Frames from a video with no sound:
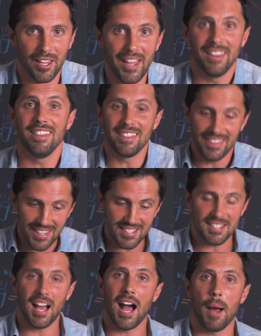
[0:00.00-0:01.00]
And
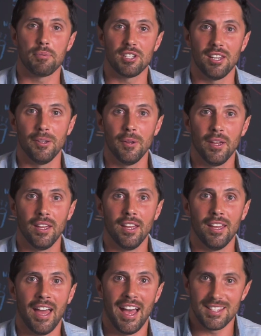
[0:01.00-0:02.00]
this option
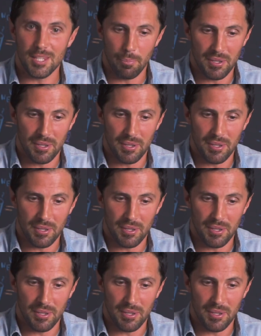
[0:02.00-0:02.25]
has the